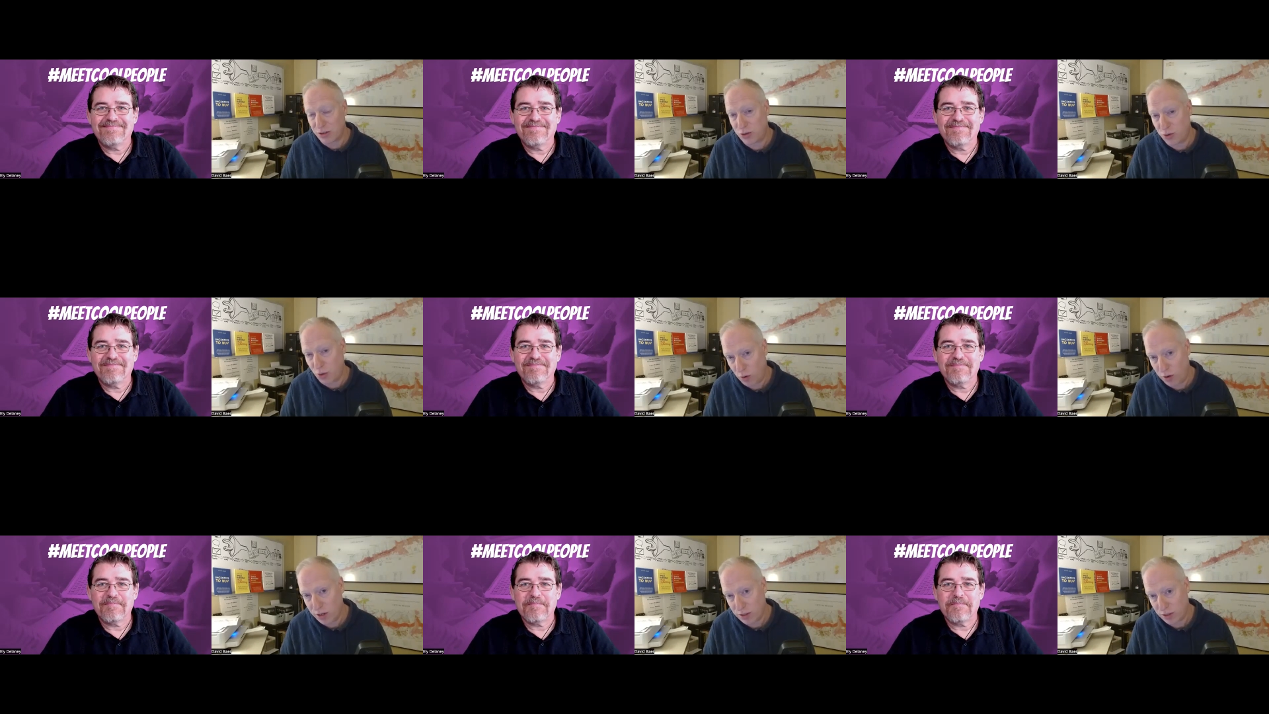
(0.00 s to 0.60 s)

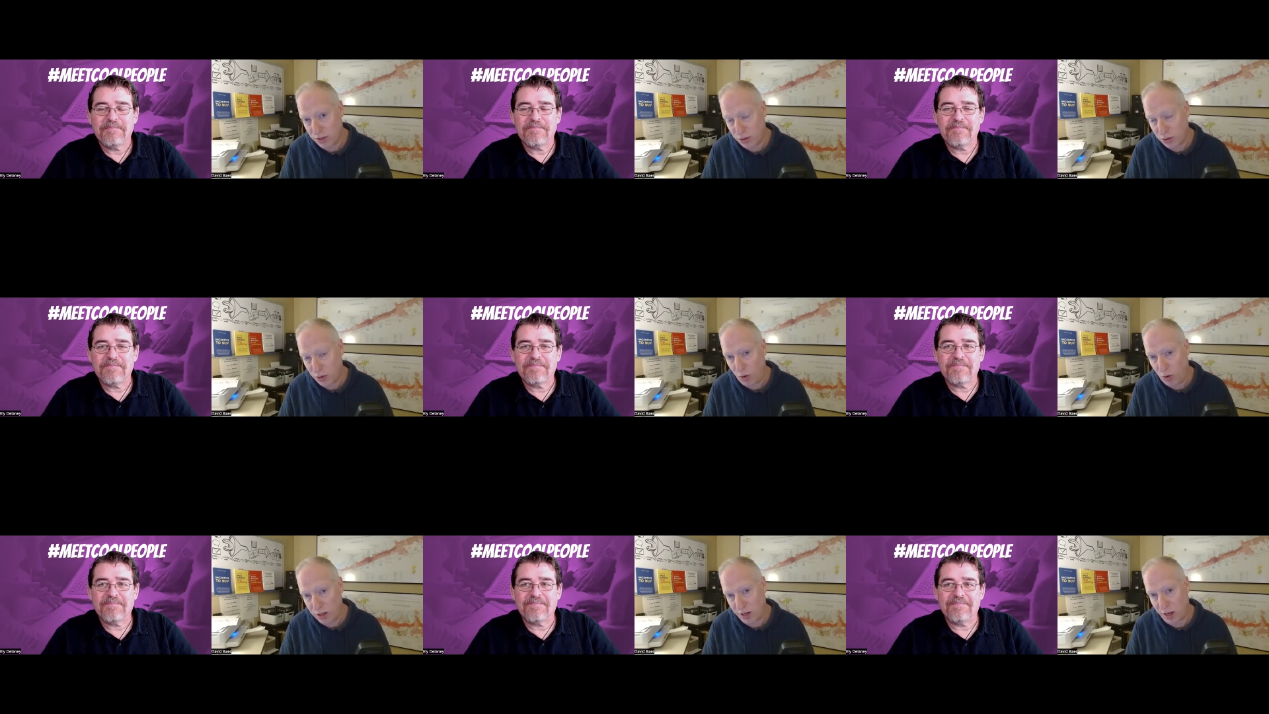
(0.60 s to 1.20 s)
Speaker 1: stories and
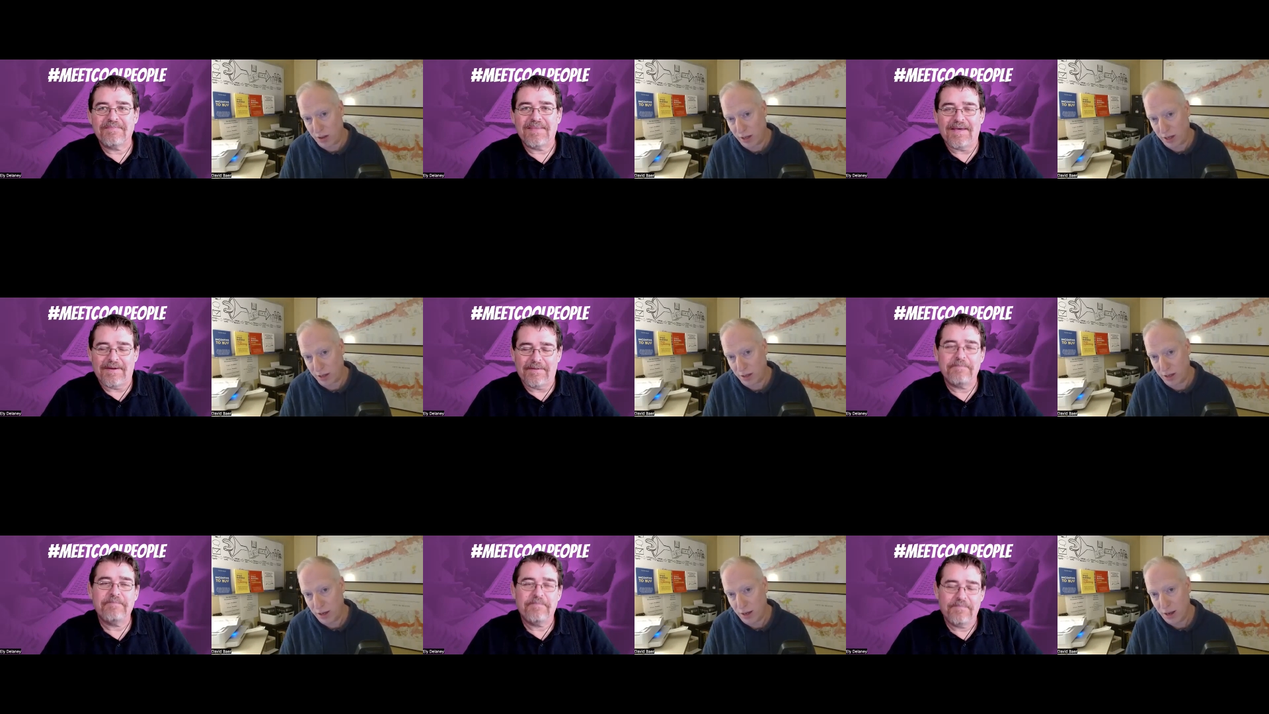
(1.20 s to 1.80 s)

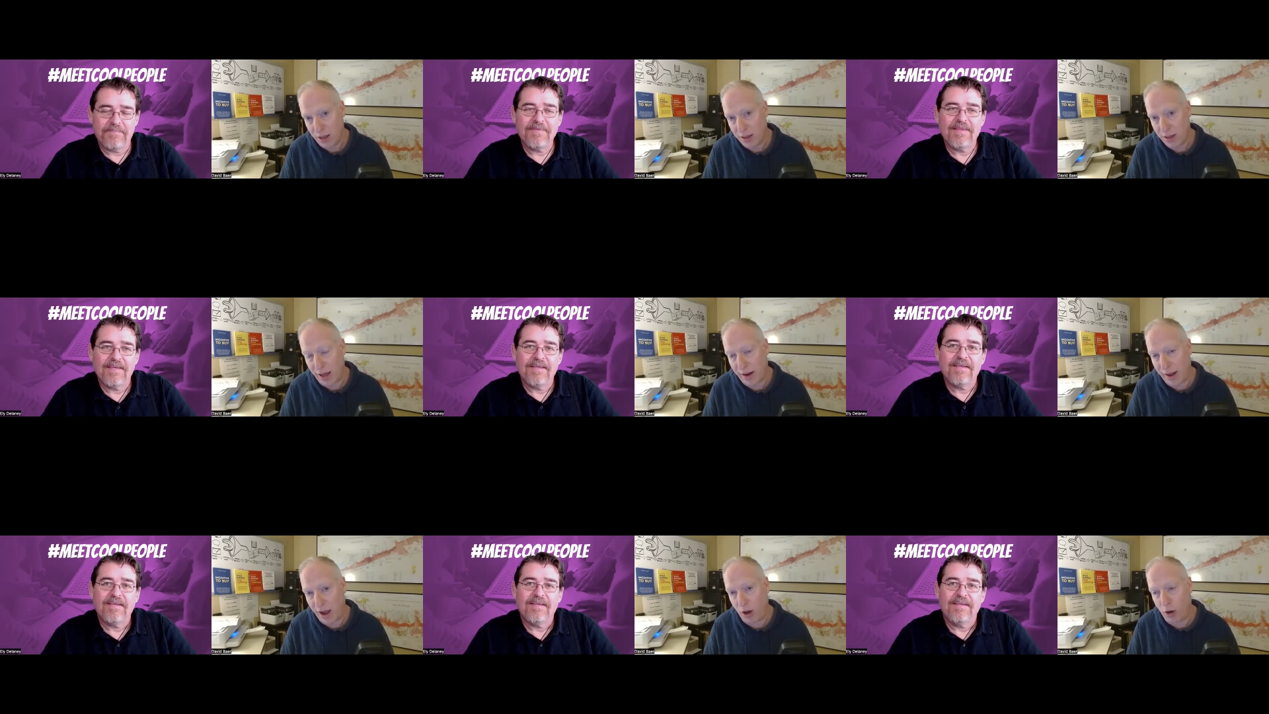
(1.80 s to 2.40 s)
storytelling
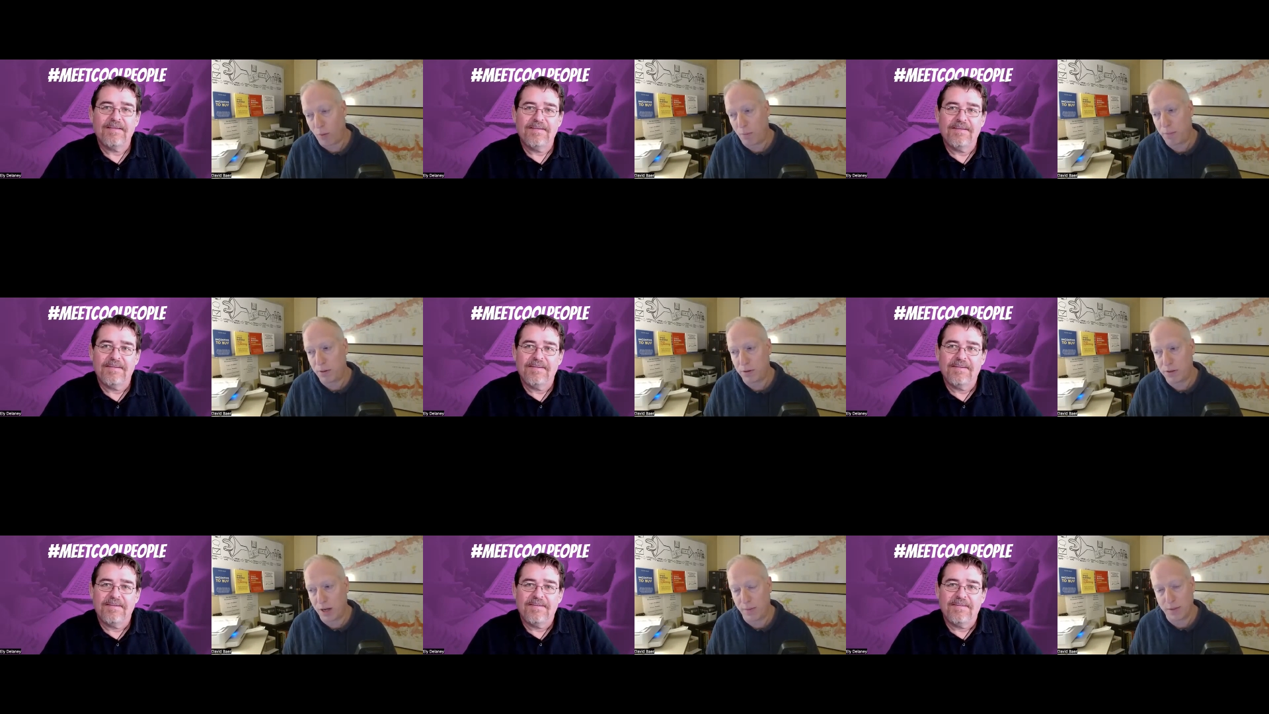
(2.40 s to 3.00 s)
that help
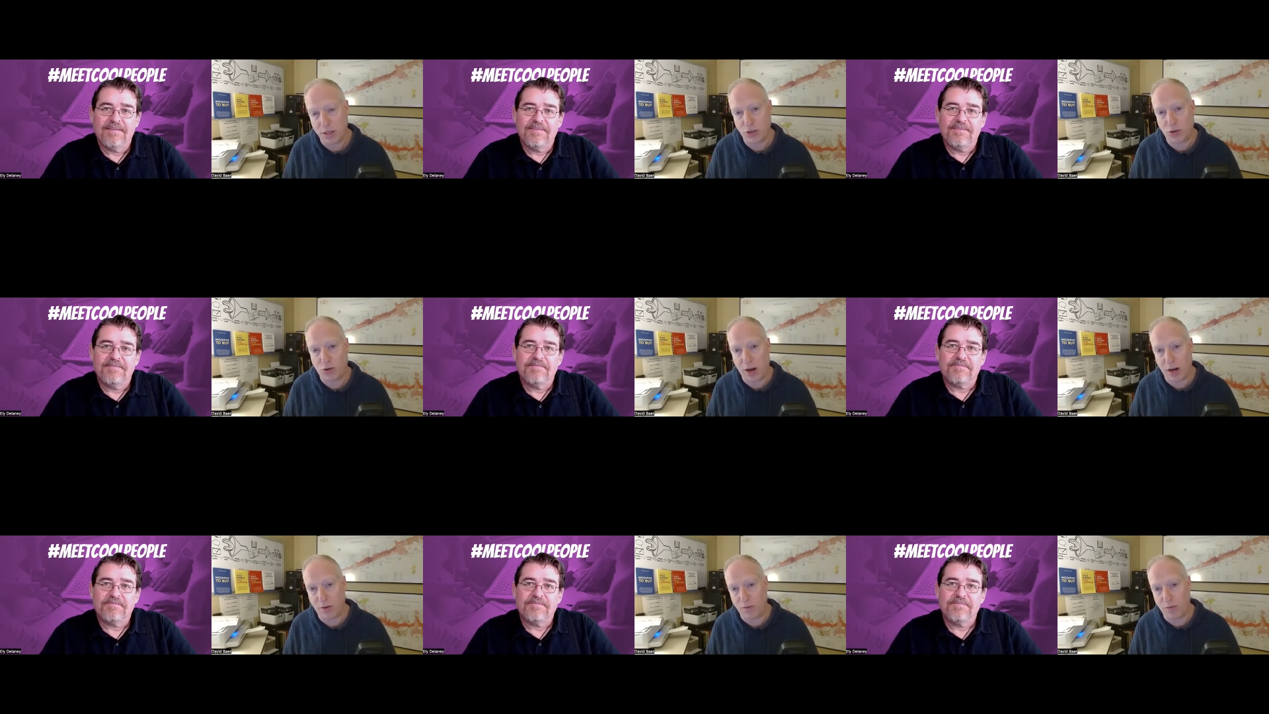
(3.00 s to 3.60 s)

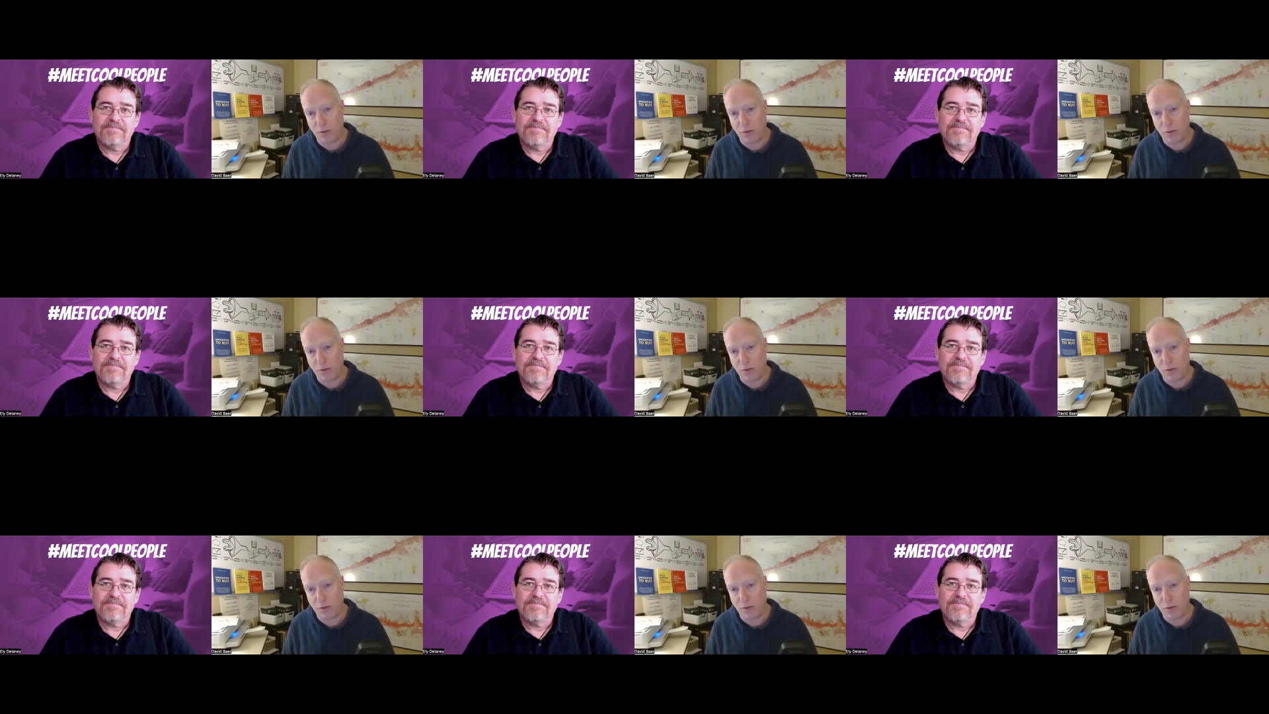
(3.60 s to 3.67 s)
demonstrate